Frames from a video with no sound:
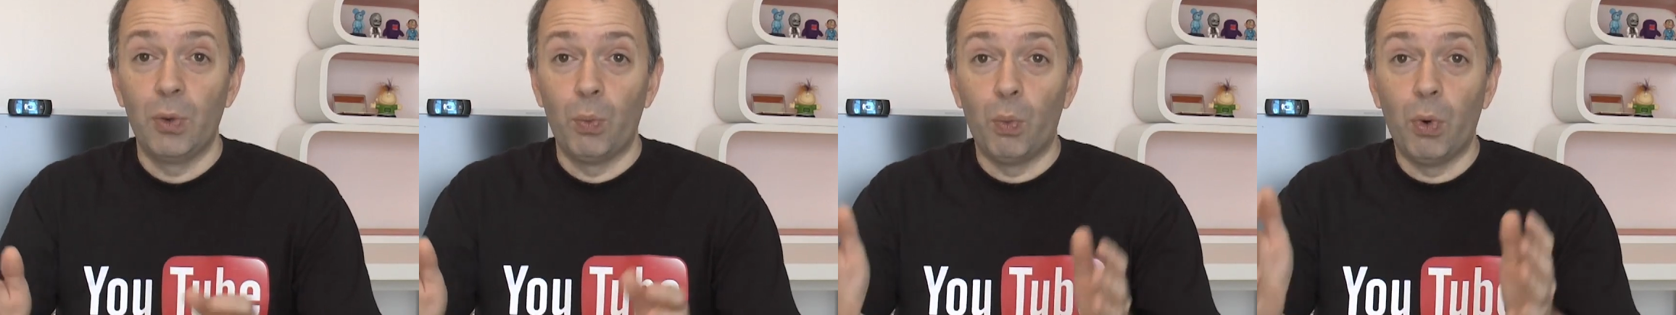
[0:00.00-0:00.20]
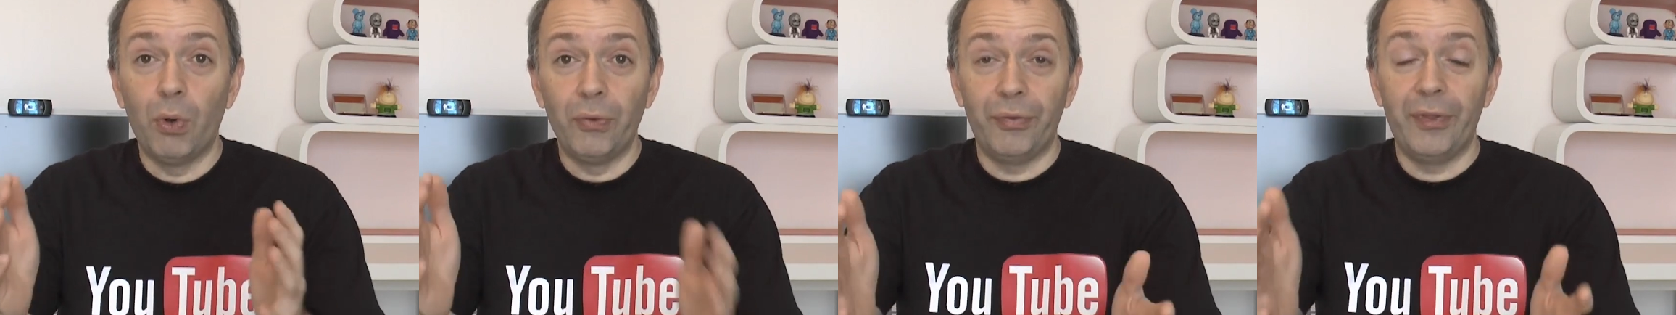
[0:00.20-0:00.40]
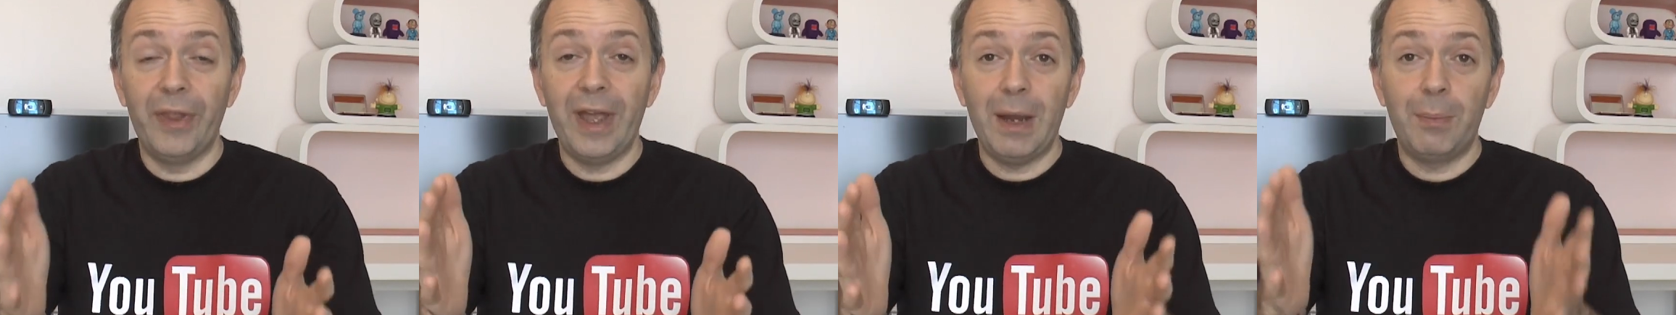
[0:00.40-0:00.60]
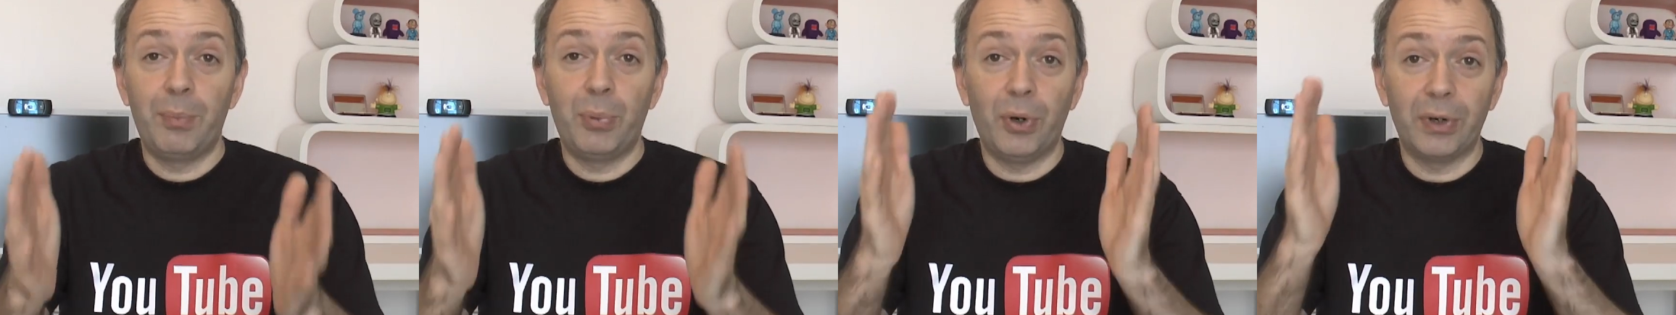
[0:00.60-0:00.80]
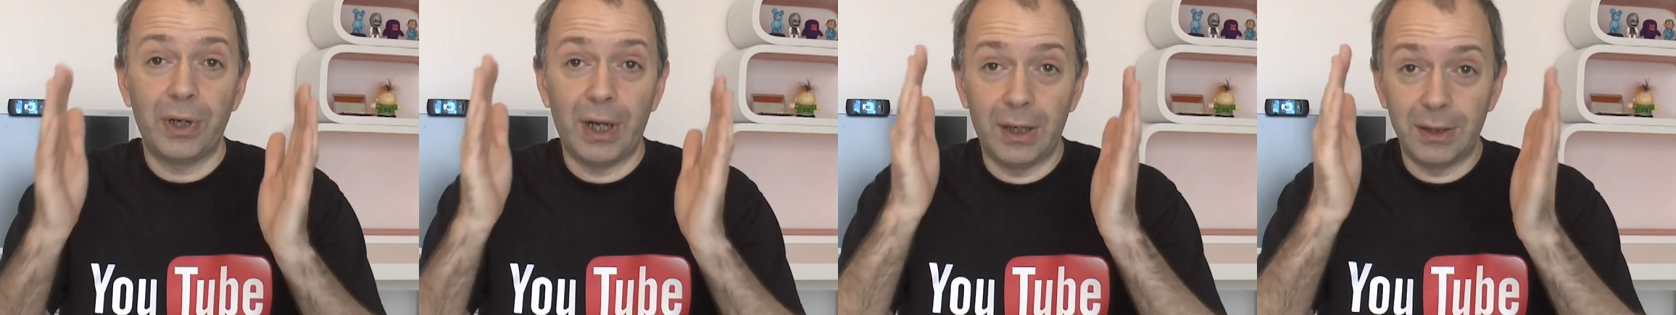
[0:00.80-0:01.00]
want their
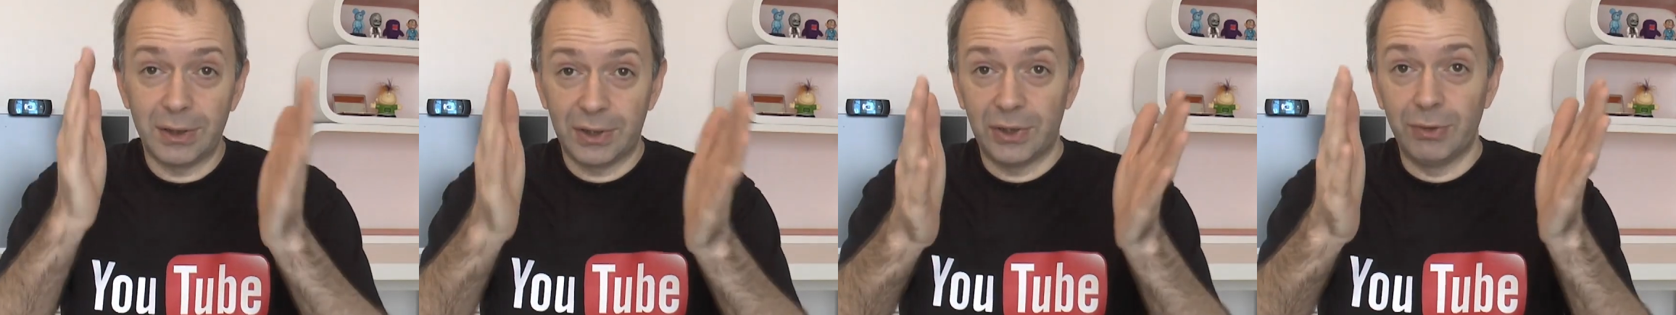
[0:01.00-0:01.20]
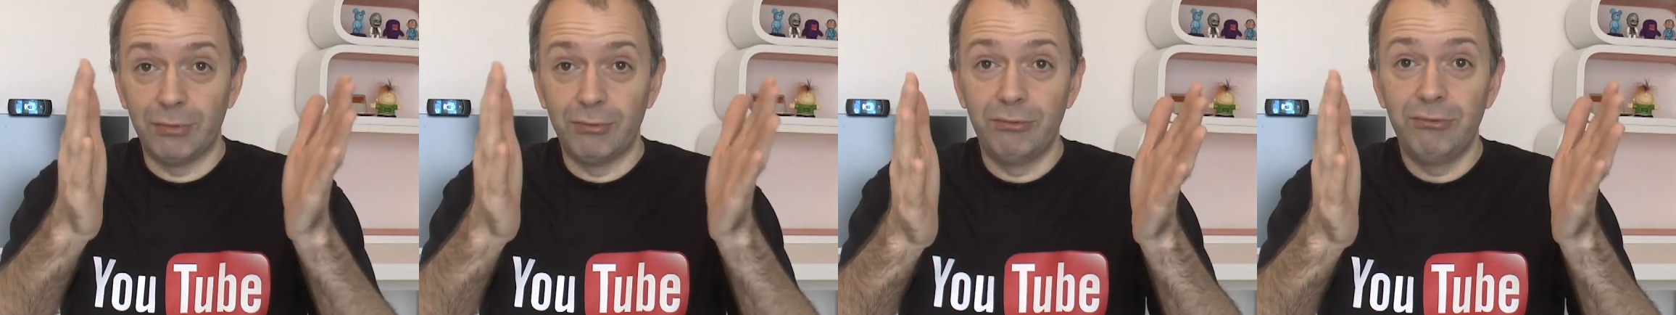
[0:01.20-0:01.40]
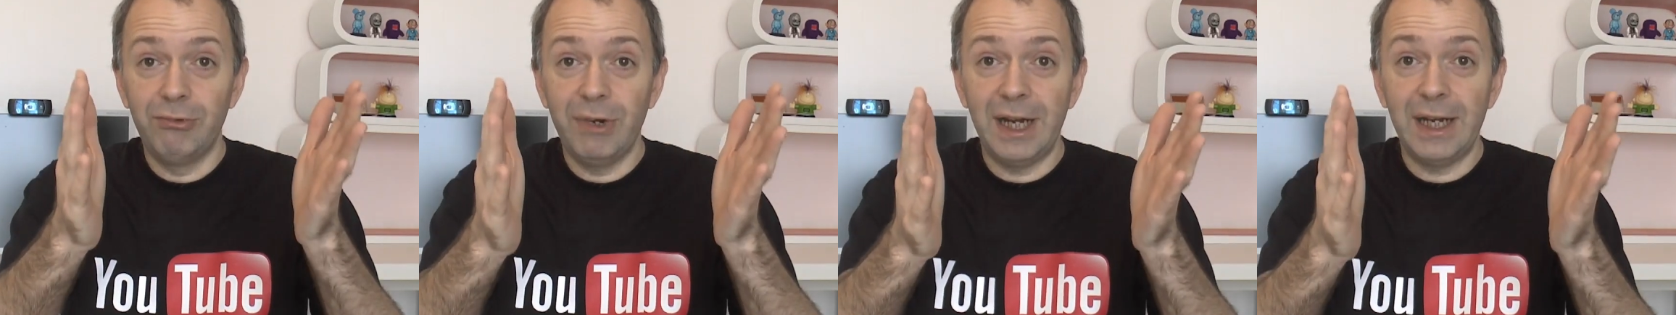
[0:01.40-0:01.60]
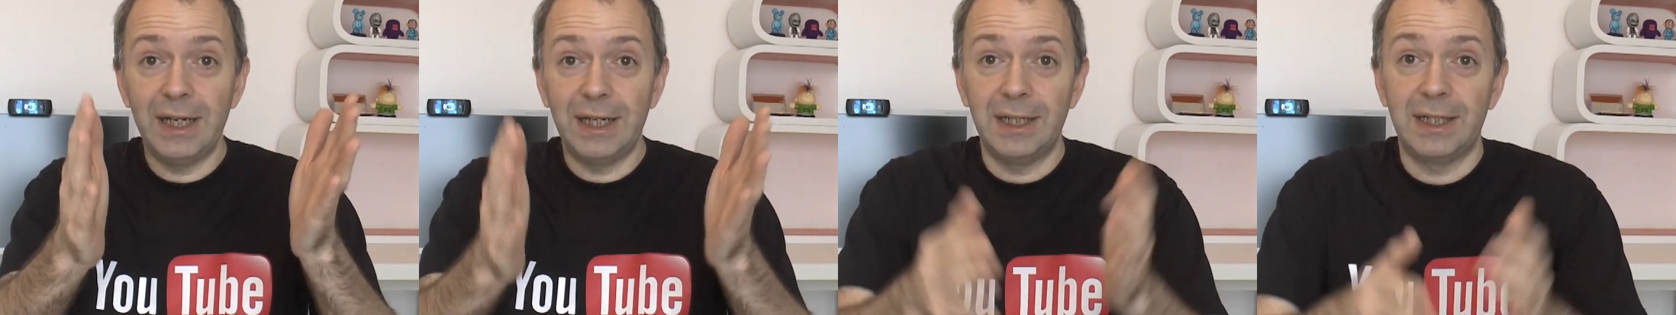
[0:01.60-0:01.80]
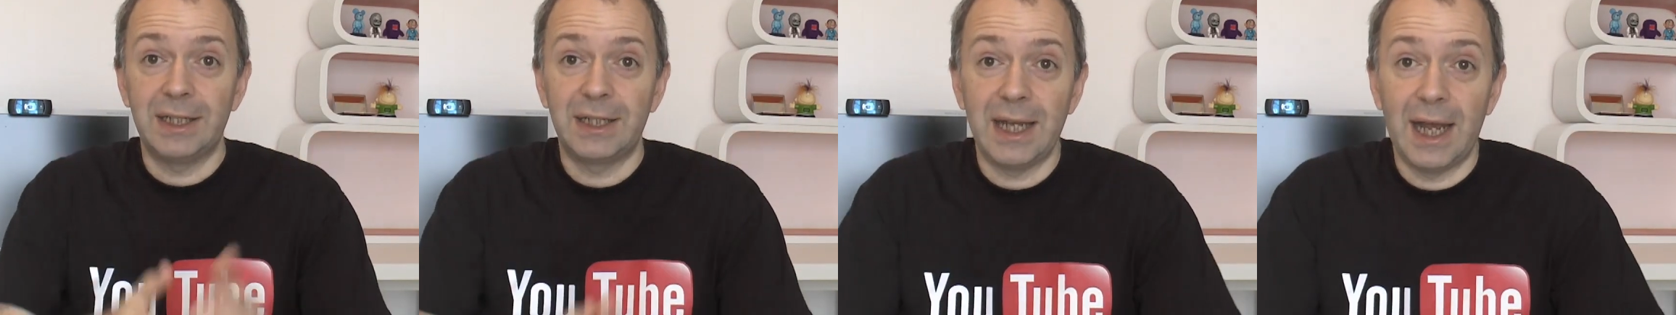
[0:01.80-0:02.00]
product to
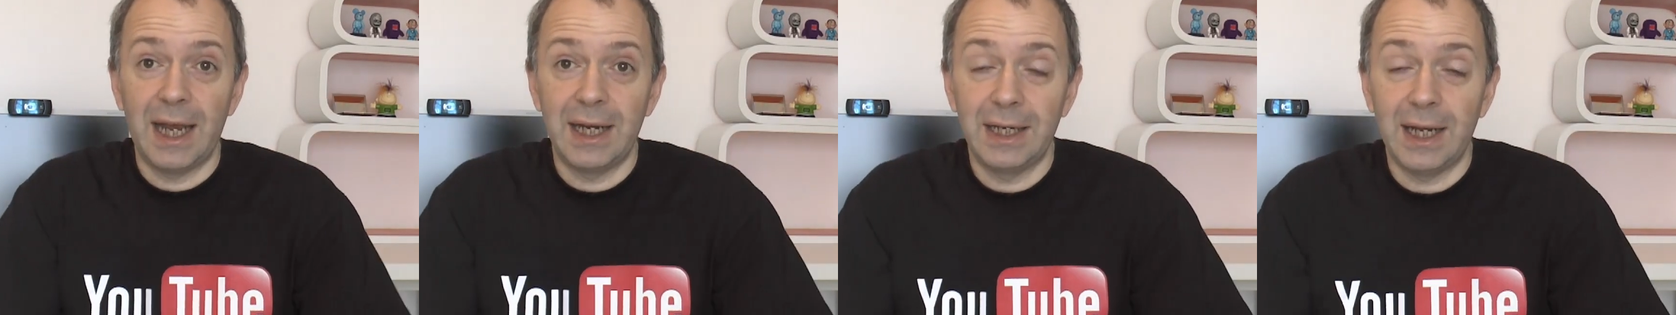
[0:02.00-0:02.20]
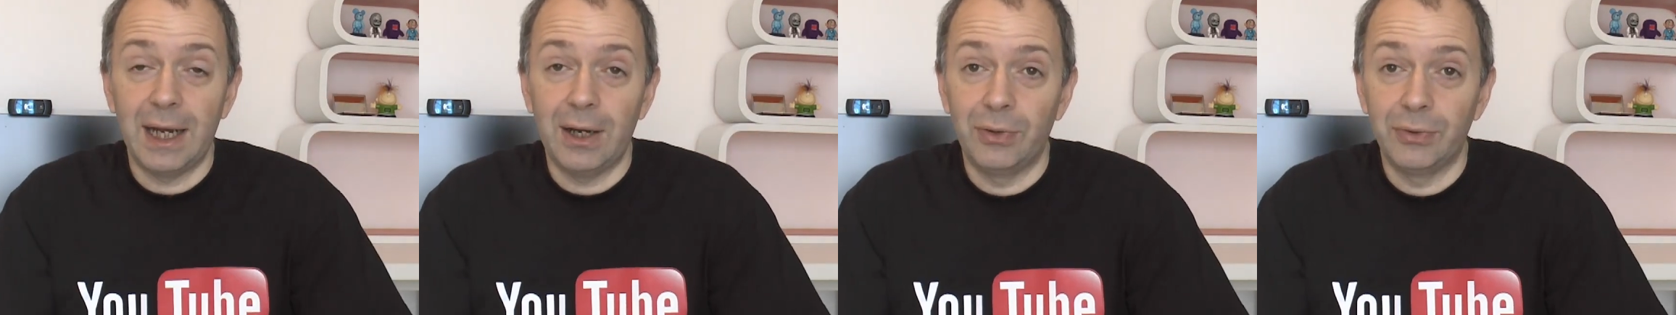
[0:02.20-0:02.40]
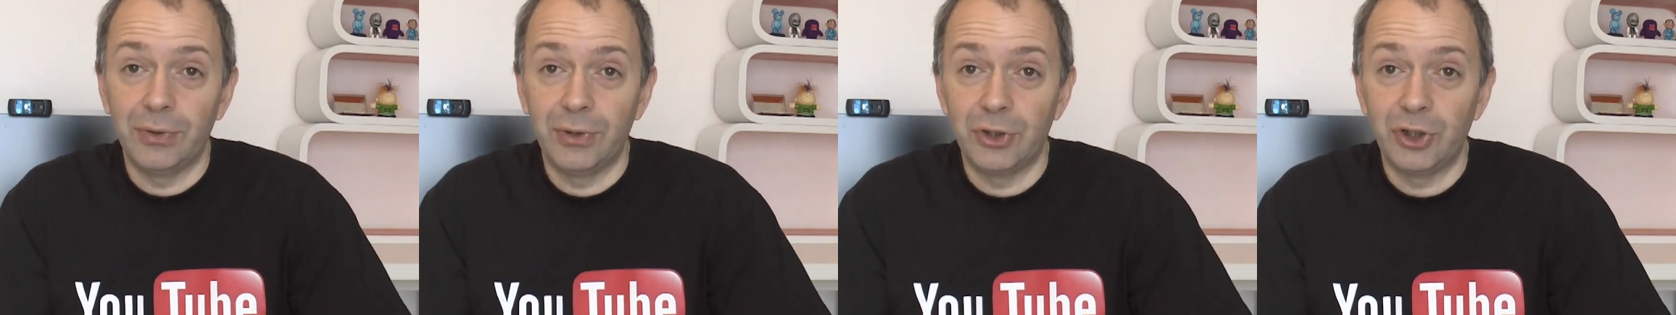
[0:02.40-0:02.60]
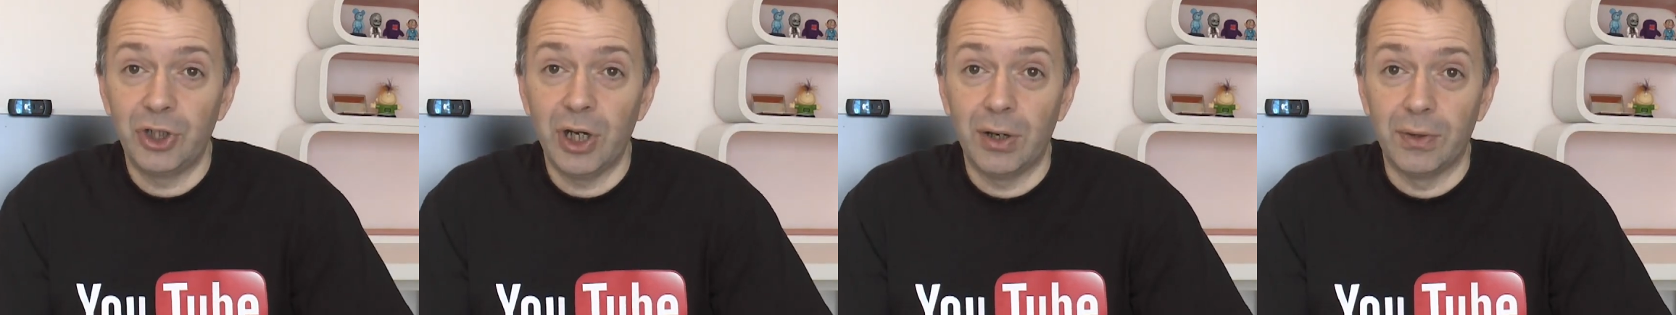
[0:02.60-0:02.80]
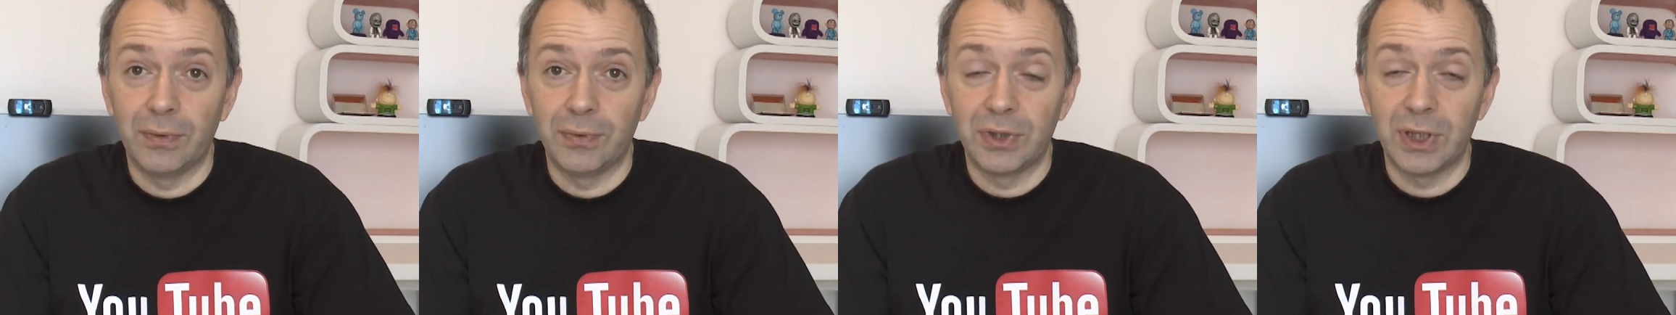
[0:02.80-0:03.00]
really stand out on the
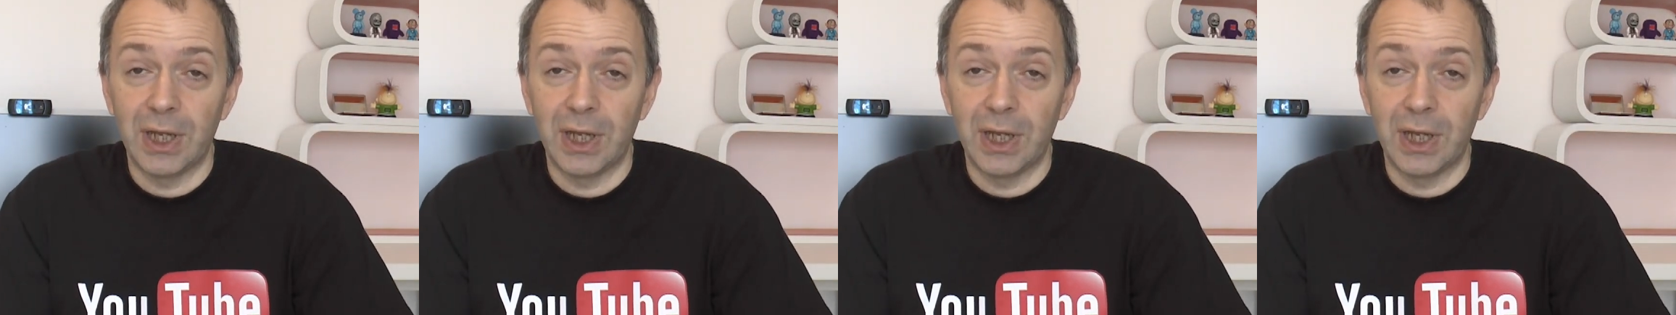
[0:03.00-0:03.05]
shelf,